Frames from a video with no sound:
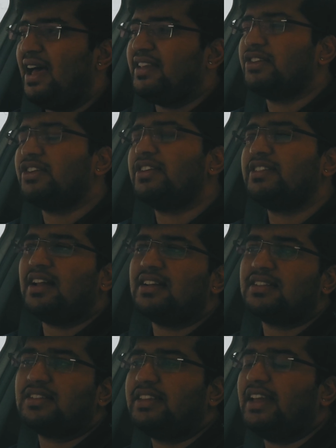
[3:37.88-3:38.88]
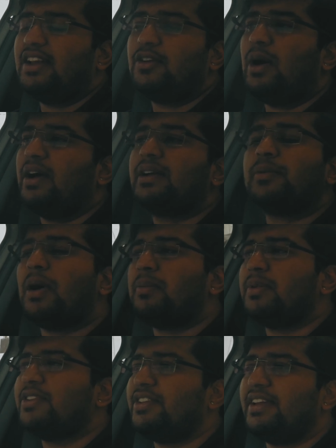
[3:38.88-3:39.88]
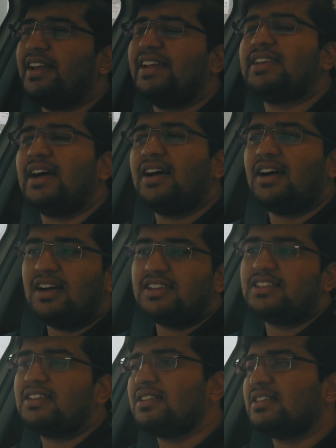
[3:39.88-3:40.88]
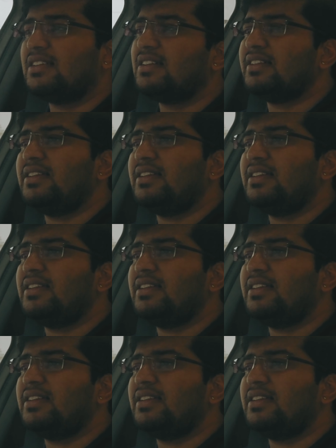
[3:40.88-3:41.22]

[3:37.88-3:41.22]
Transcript: As a result, the Enquirer published an entire article.